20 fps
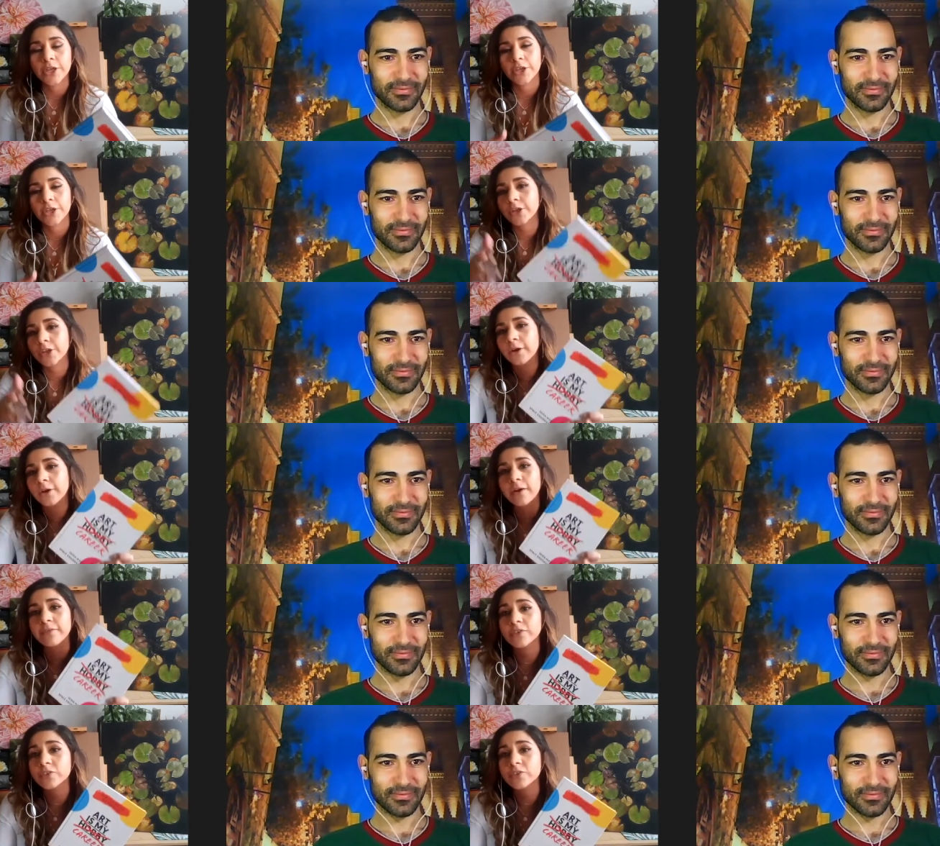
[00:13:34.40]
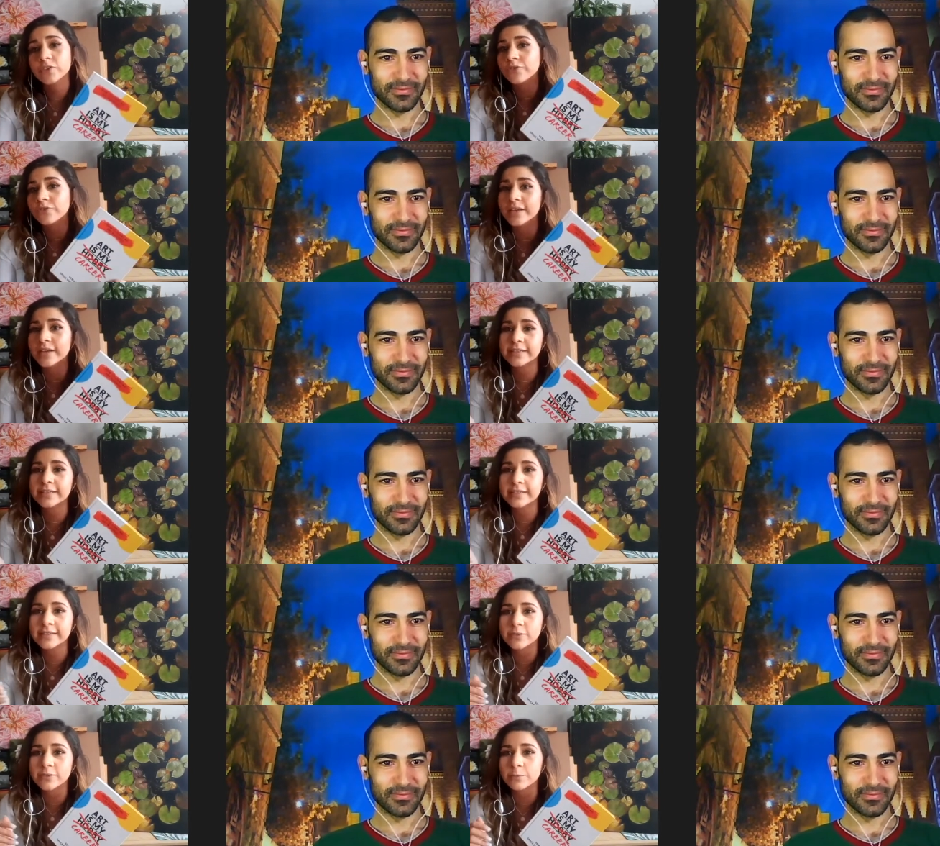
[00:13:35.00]
Speaker 1: you know, I've just
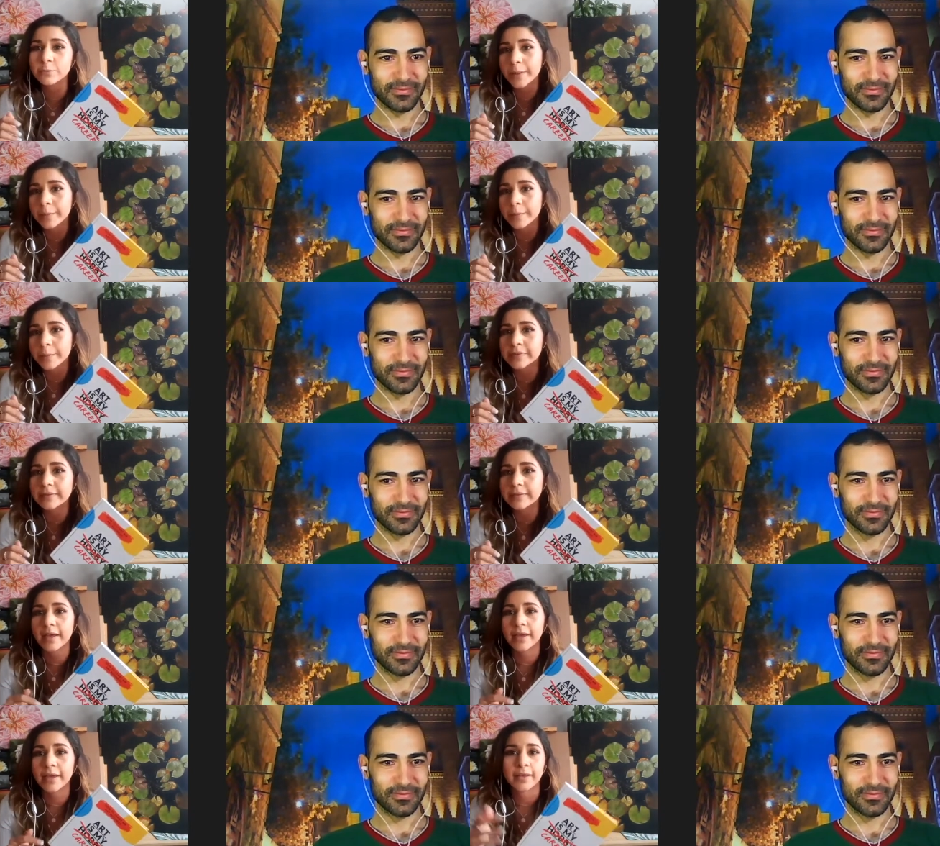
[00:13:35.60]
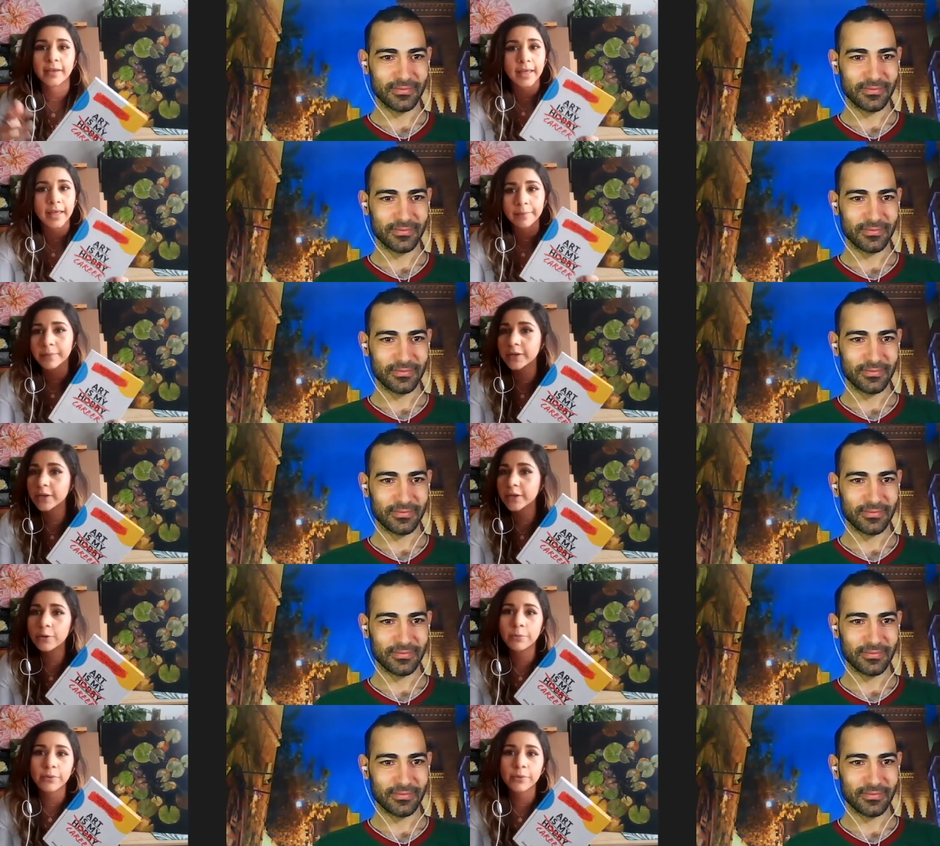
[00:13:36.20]
created this website, let me
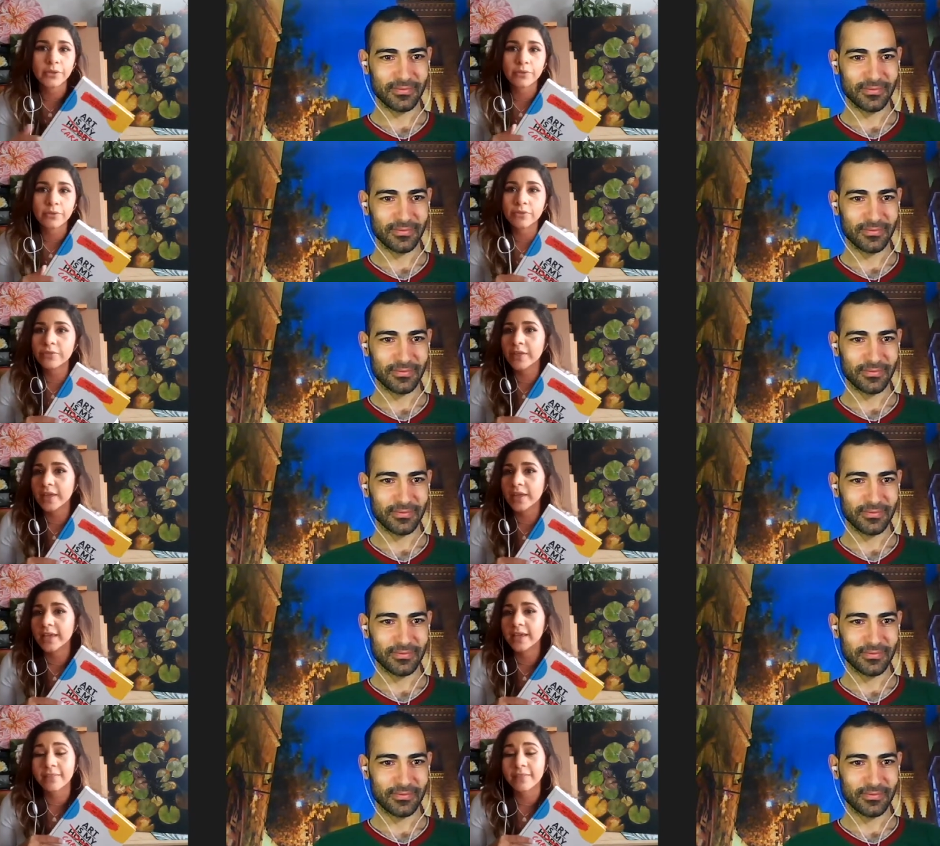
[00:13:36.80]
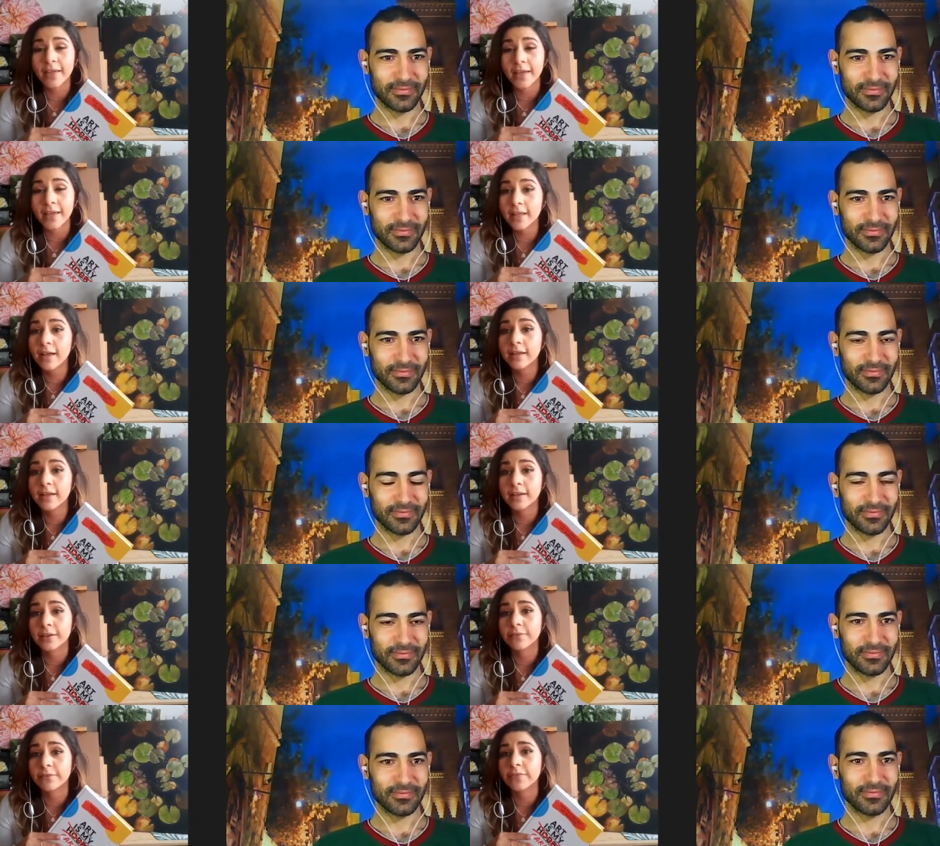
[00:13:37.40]
know what you think, that
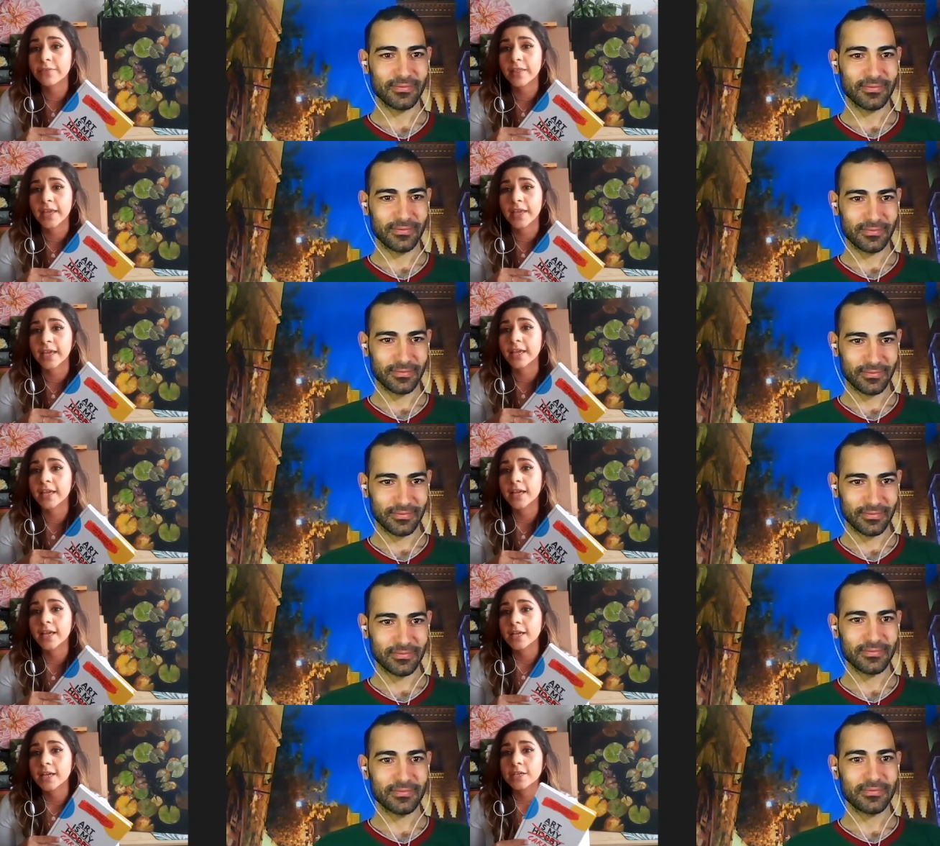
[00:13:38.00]
kind of thing.